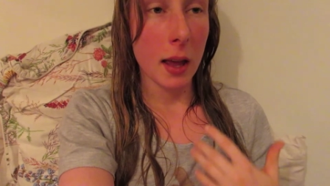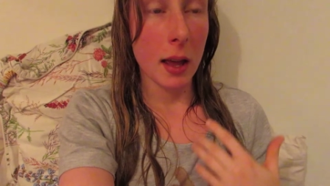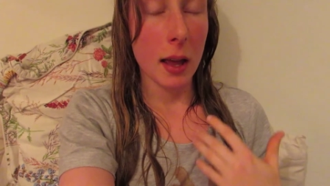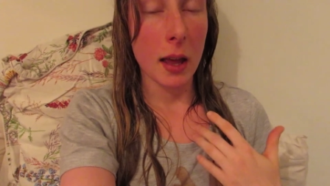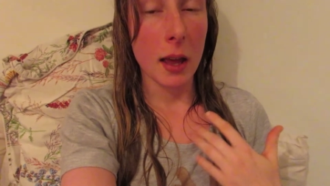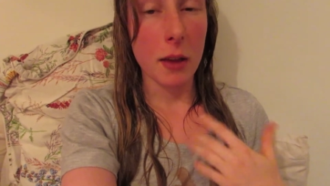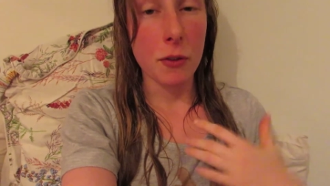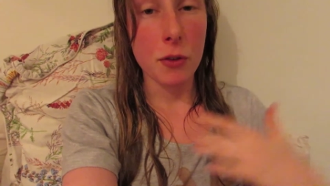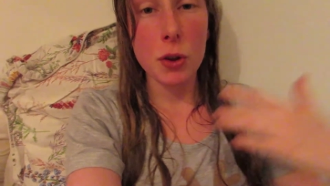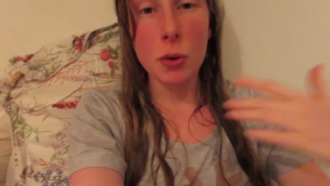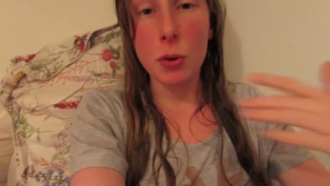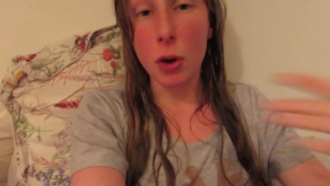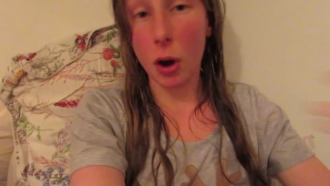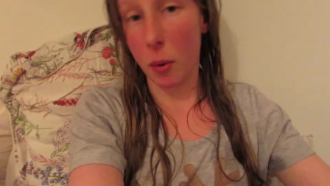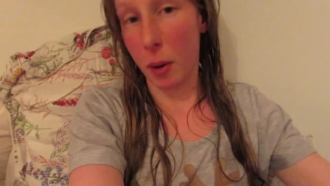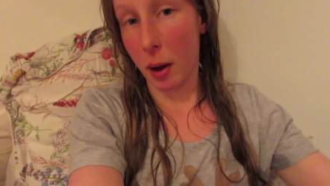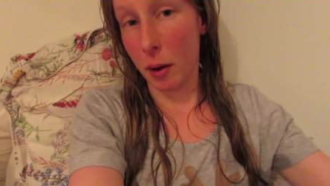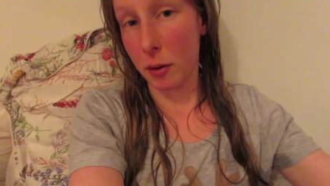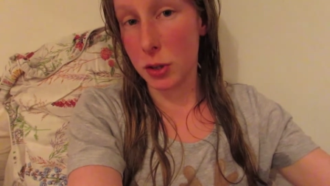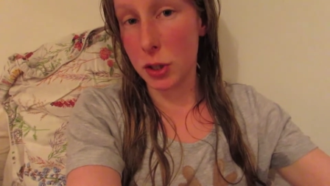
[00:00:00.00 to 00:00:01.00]
if you
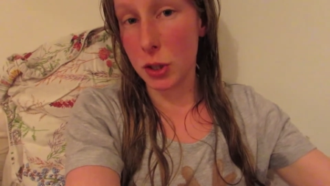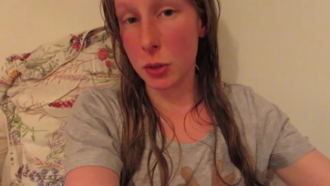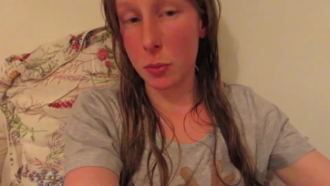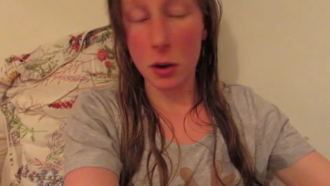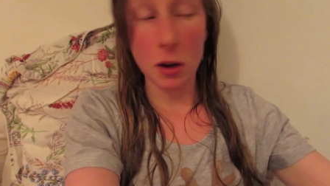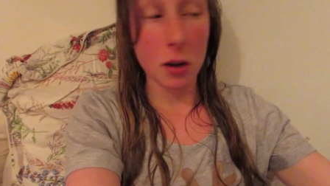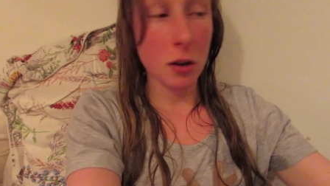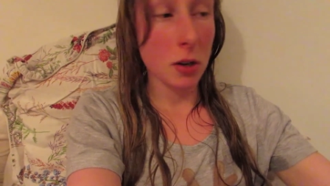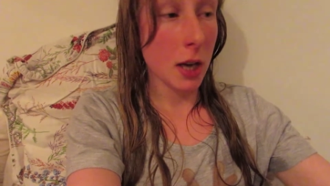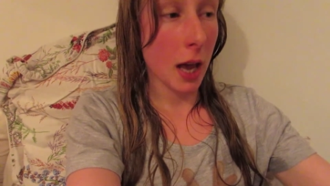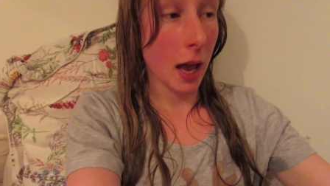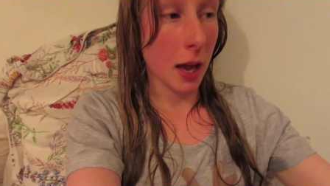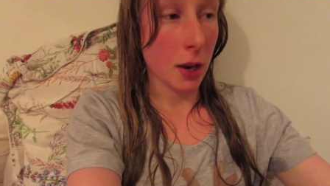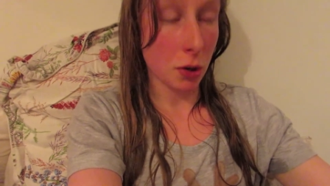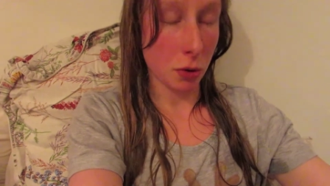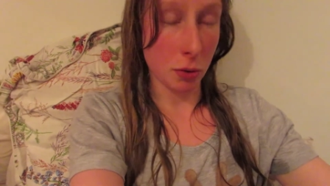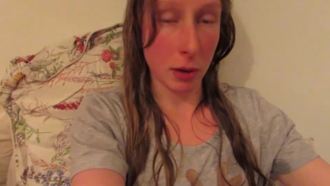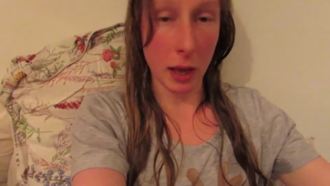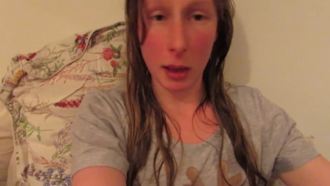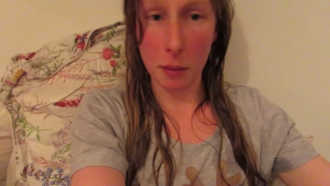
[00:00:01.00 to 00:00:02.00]
go out into the world and
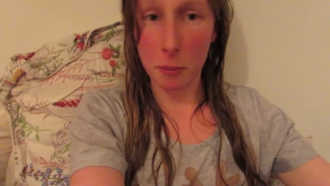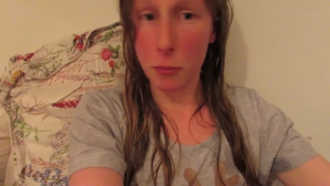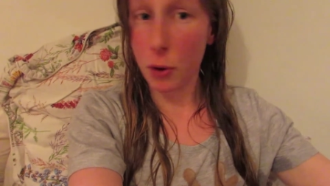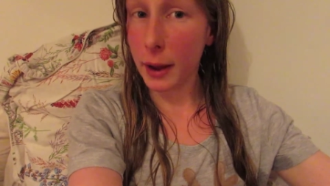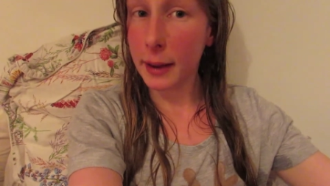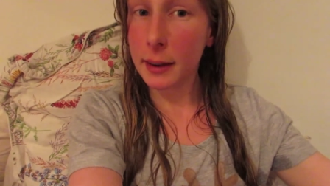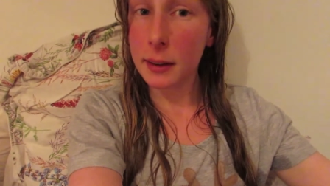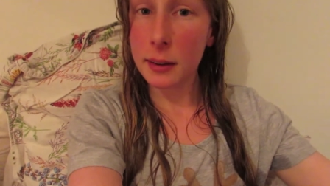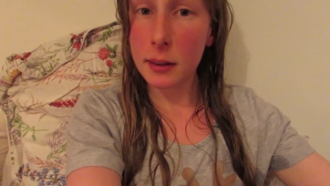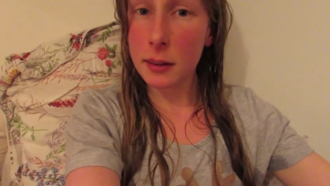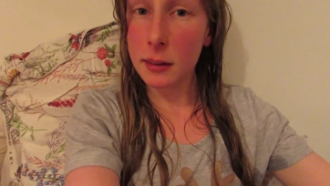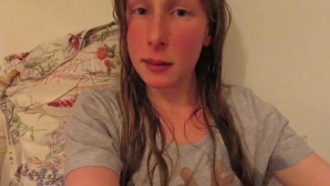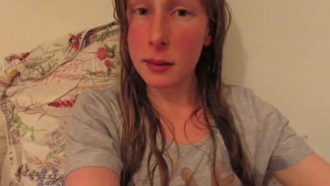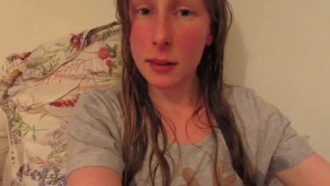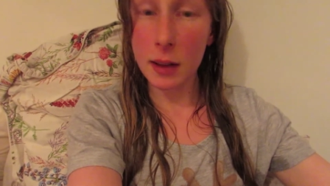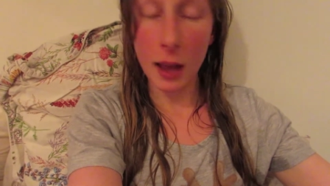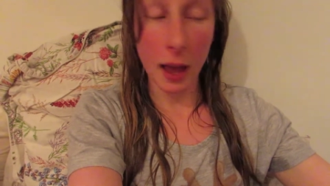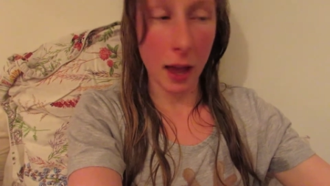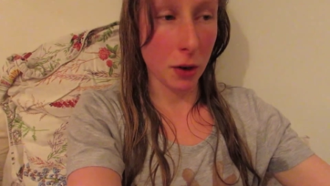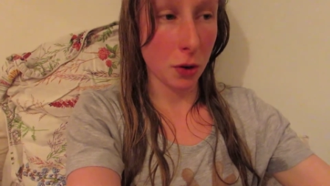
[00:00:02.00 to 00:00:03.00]
you get
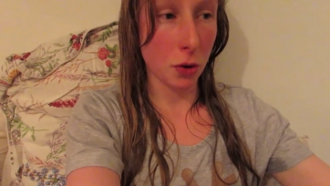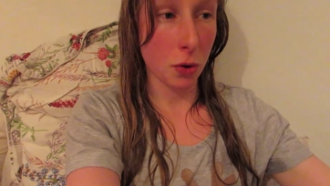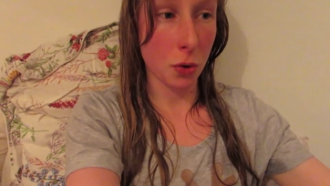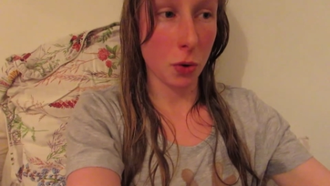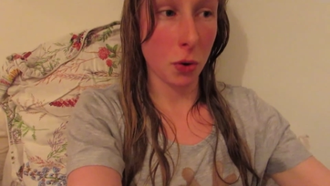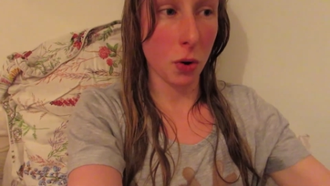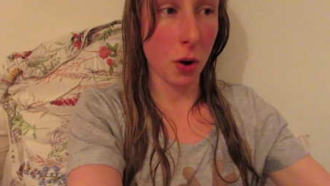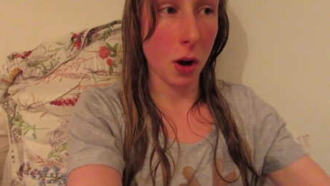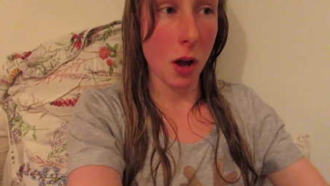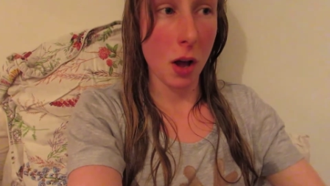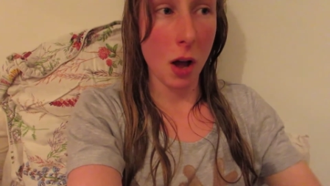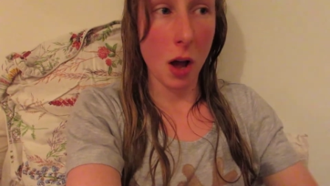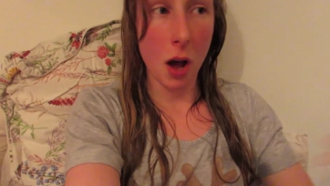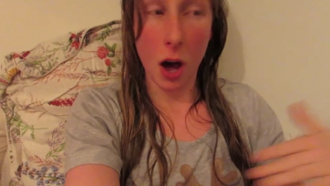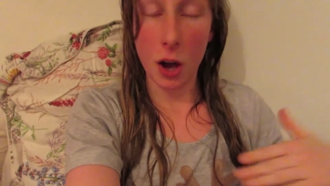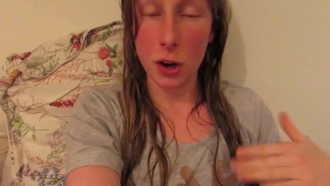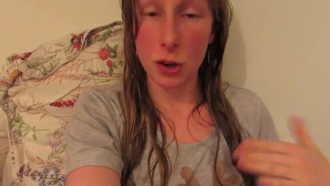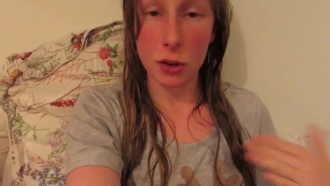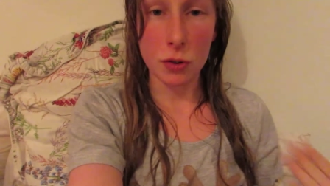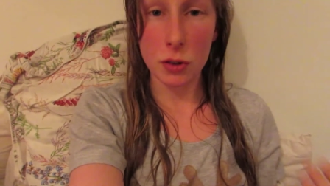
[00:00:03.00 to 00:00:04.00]
pregnant and you're
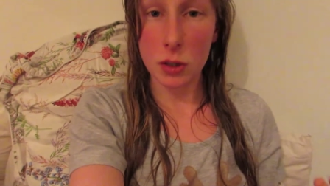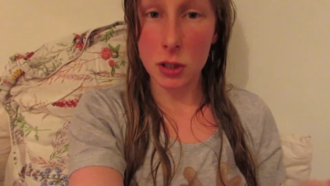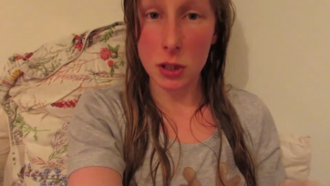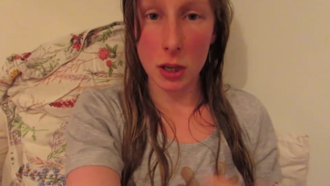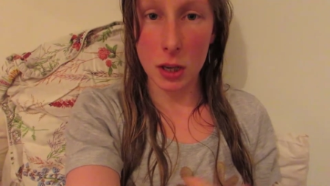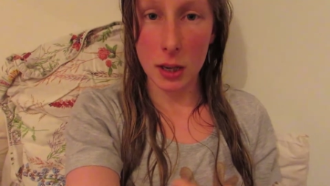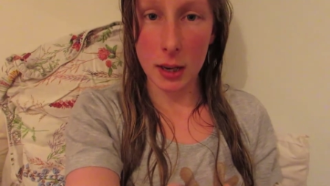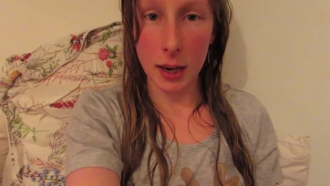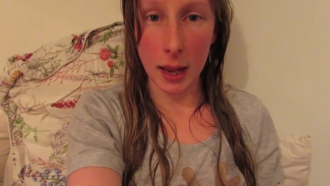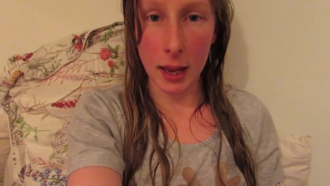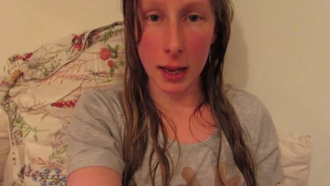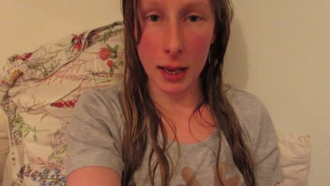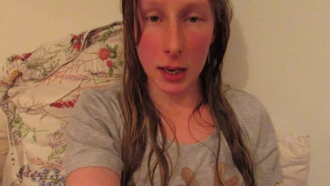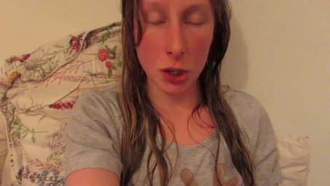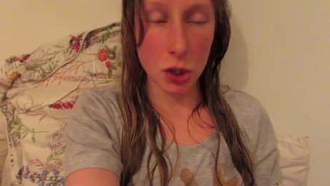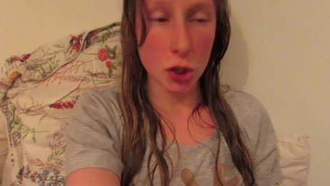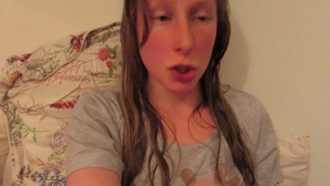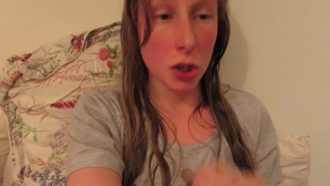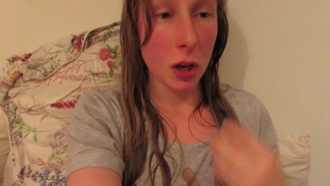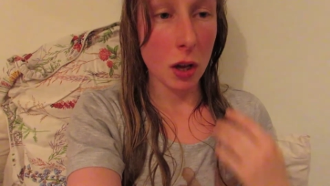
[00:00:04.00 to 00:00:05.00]
under a certain
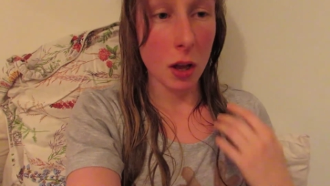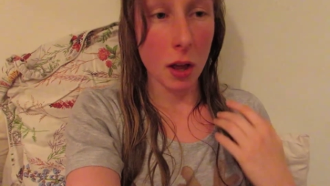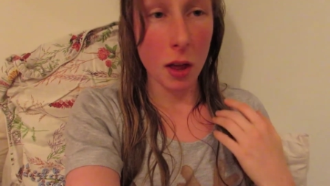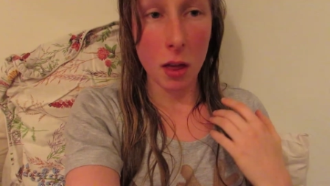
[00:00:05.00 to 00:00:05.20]
age